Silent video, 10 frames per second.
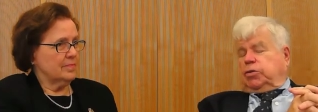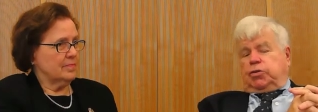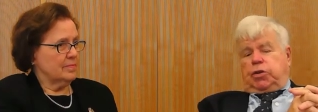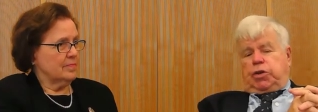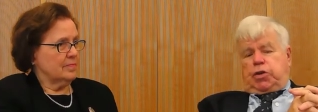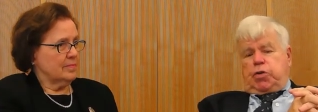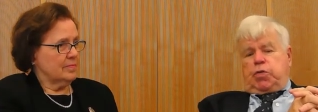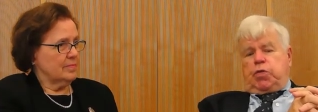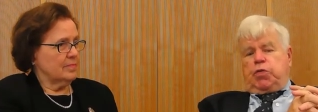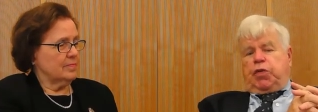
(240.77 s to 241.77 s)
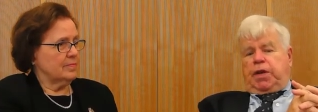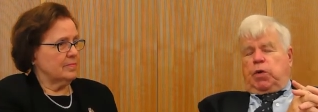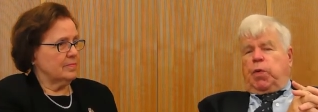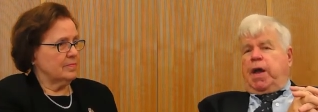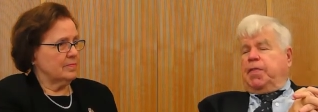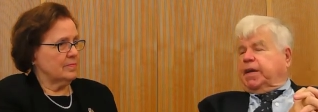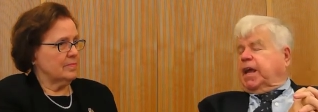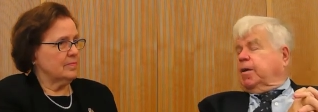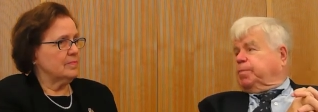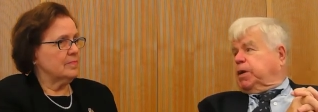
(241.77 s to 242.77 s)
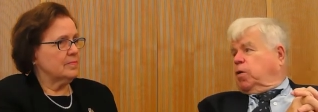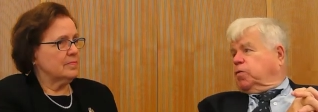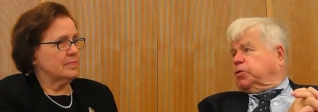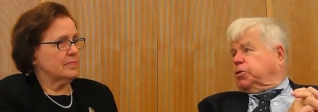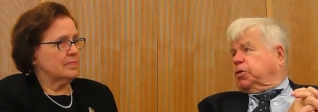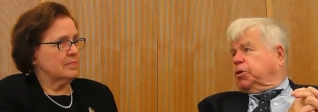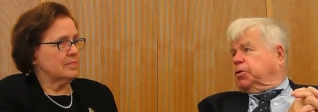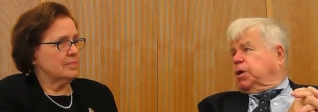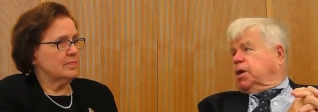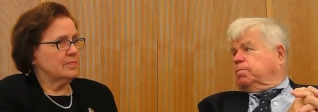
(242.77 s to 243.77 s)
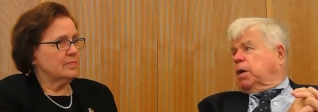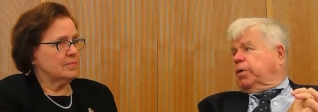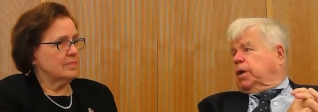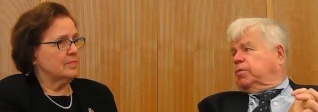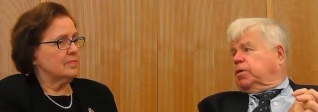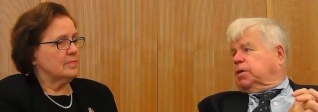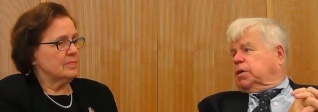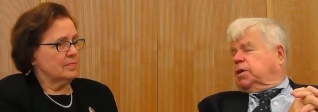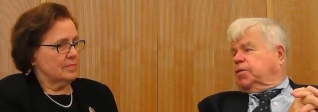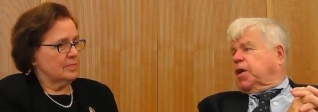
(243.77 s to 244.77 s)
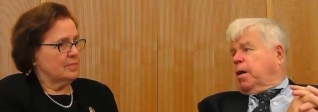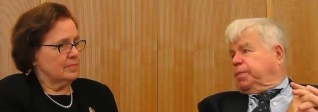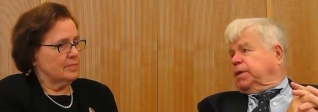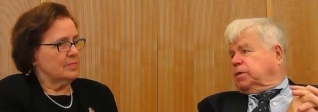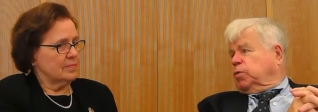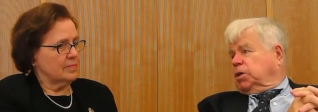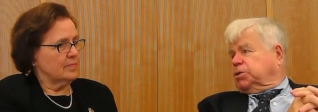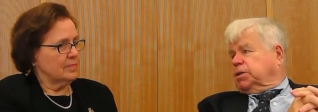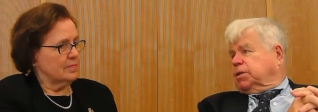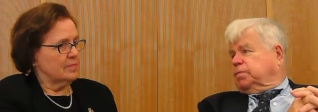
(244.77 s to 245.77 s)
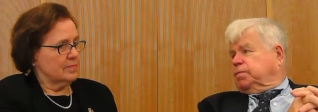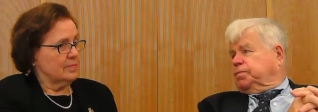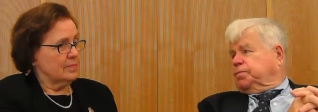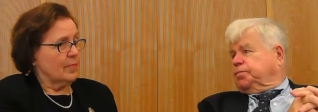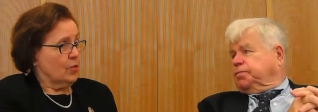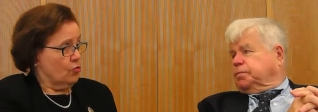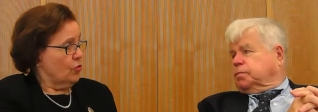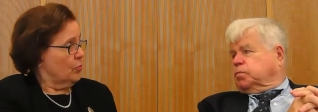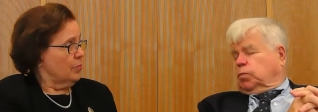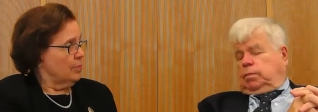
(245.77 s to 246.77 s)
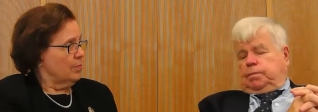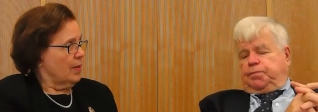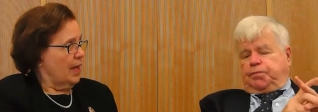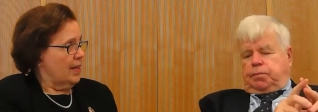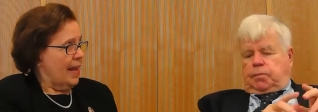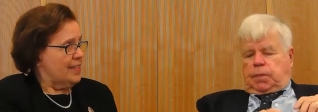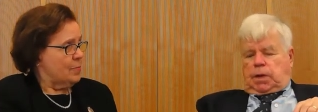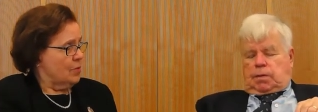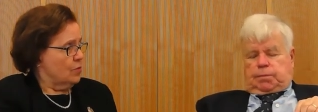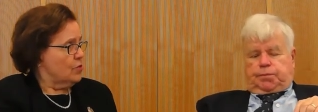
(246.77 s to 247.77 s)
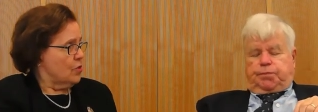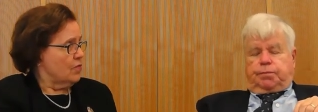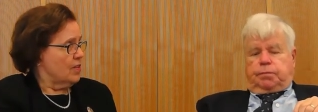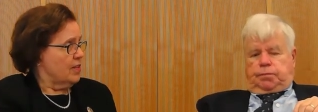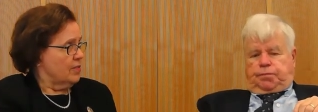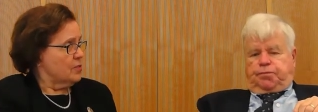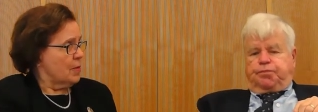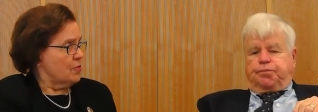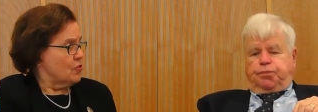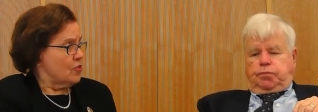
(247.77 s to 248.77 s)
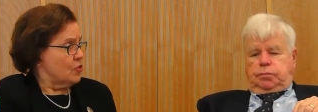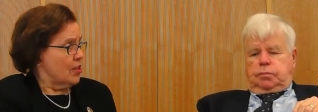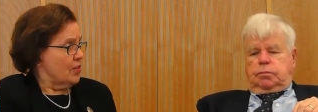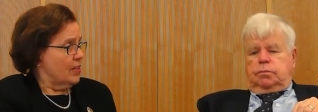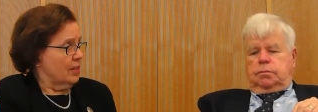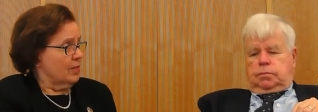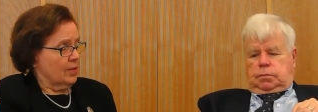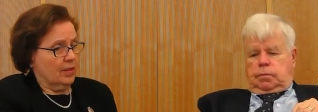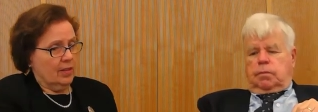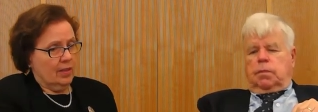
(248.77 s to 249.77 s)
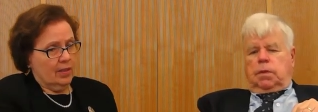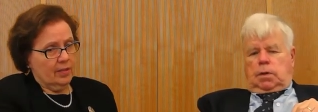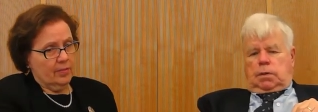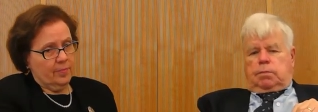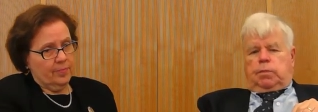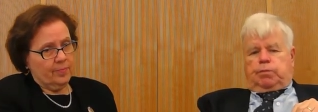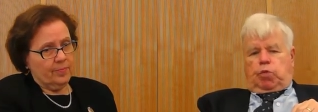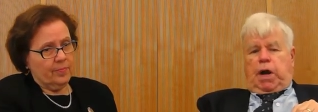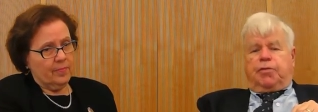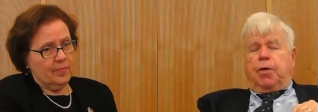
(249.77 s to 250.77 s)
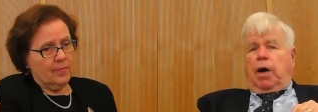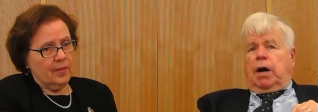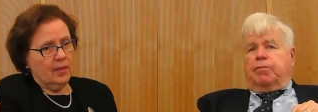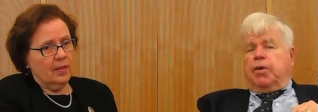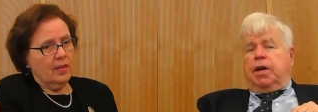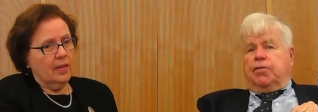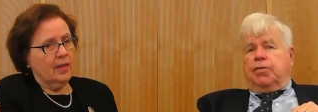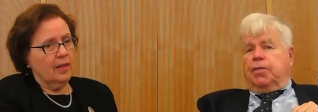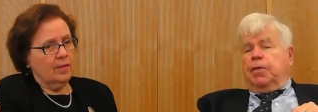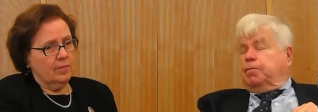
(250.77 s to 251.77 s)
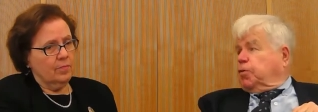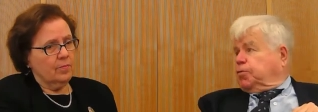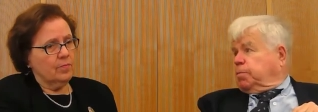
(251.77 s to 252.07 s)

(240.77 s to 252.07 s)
Speaker 1: to use in a way that can't be overturned by whatever is happening in Washington.
Speaker 2: True. And it has been used over the years by the judiciary.
Speaker 1: Right. So, uh, for instance, in the First